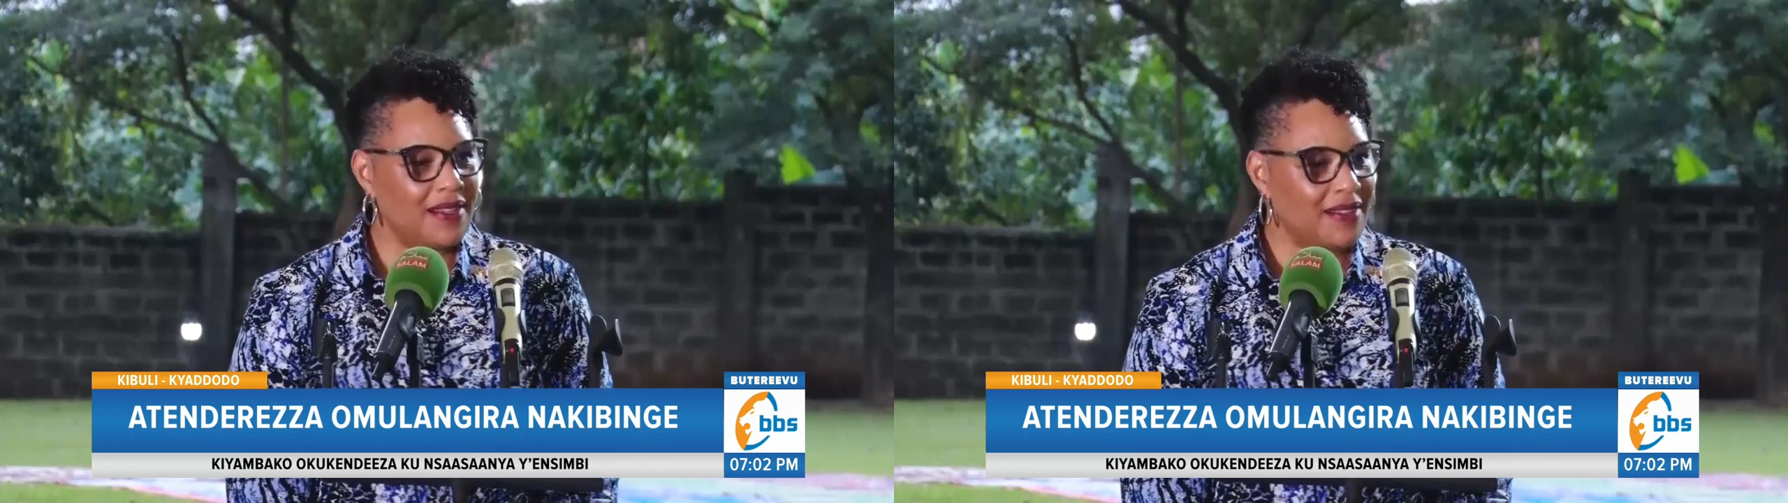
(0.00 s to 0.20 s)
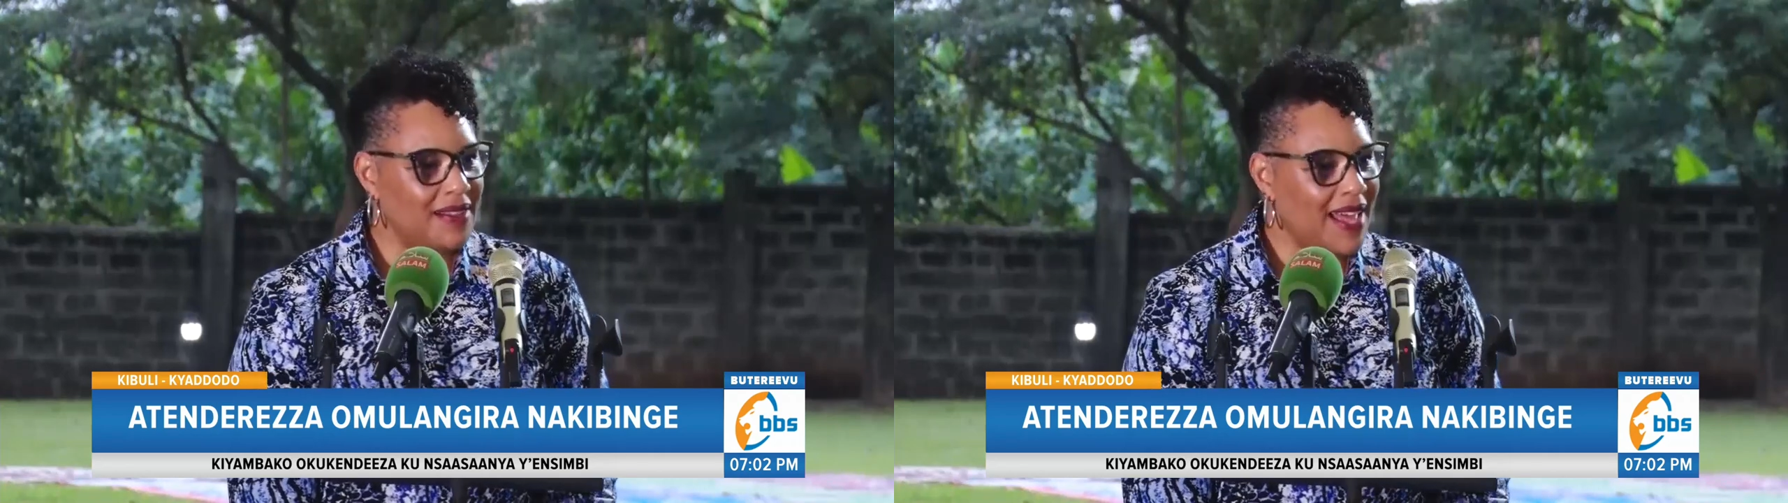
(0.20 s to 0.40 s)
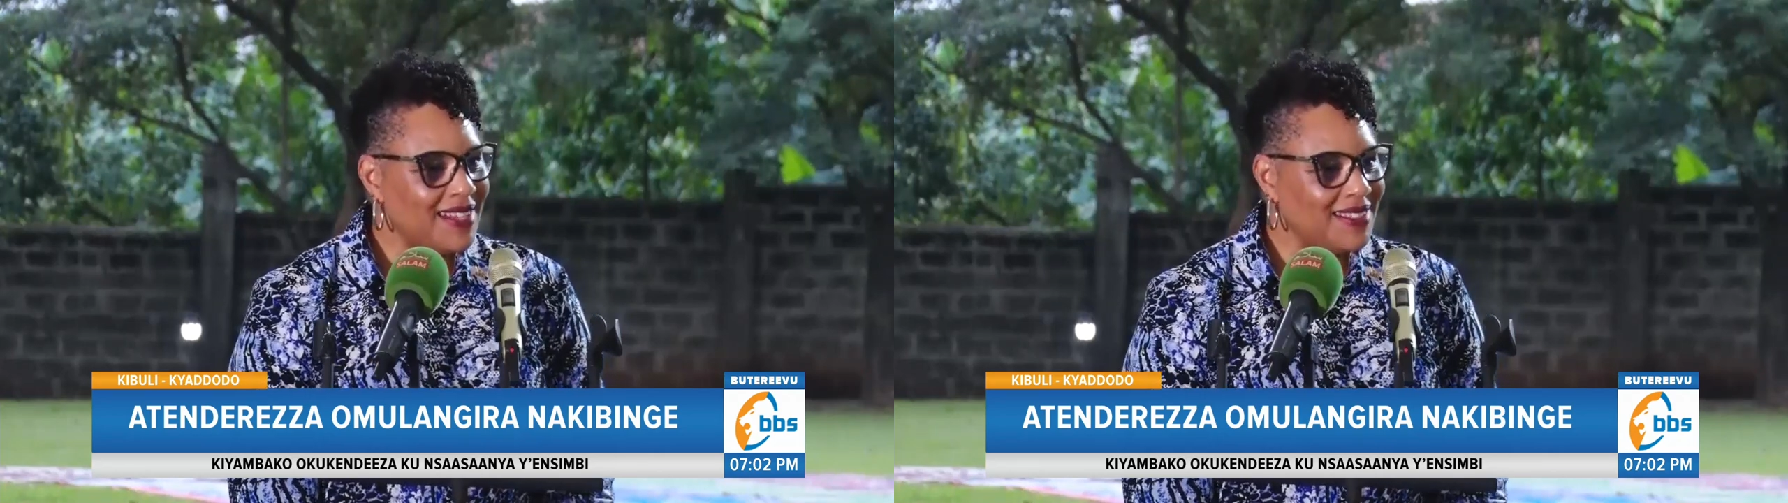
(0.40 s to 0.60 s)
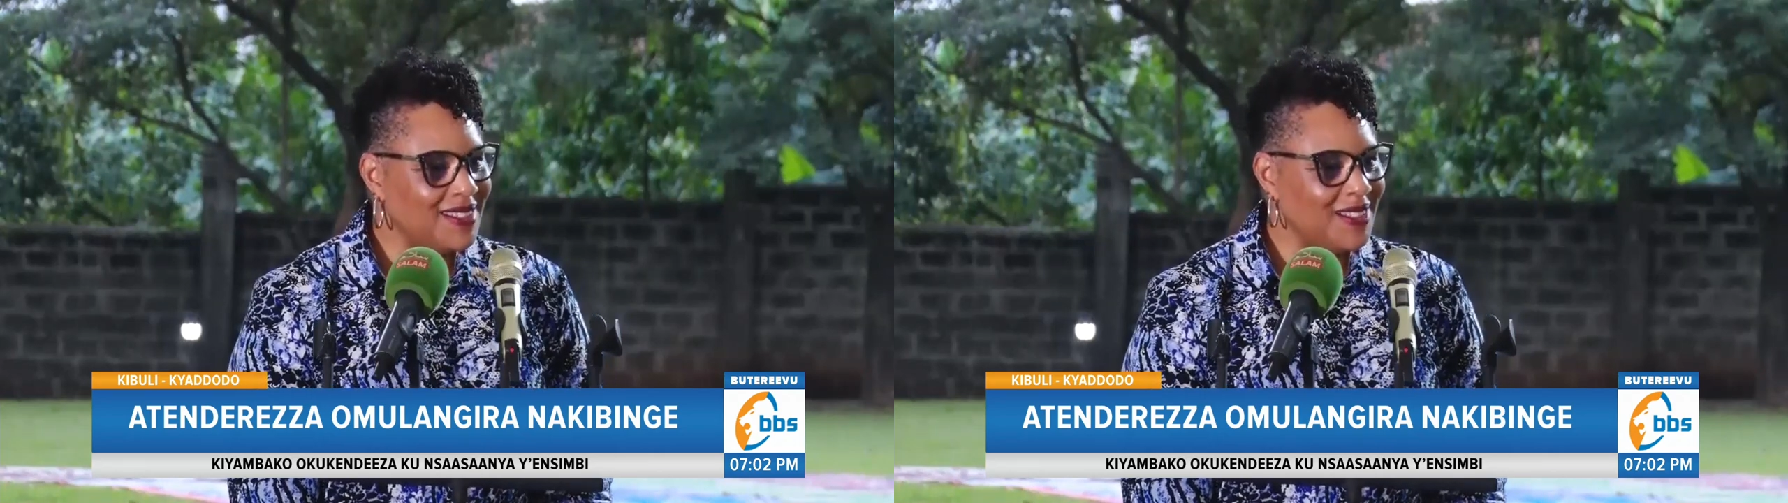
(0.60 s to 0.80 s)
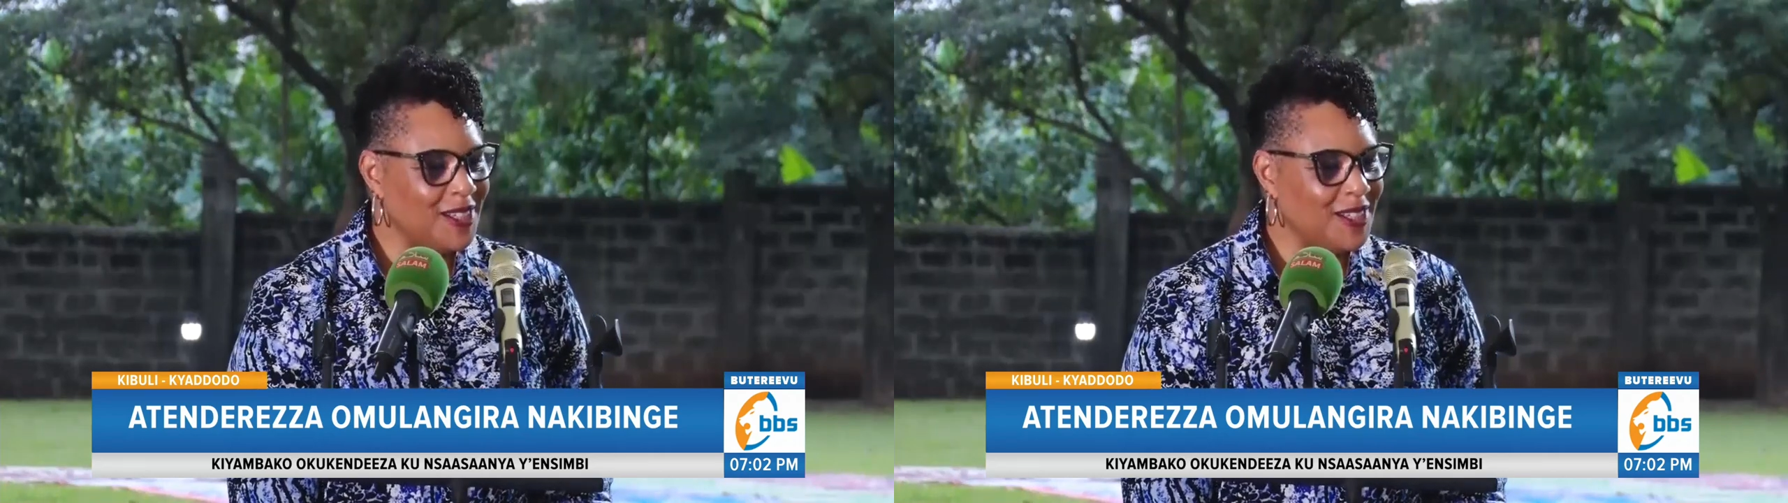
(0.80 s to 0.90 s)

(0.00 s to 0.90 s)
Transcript: Last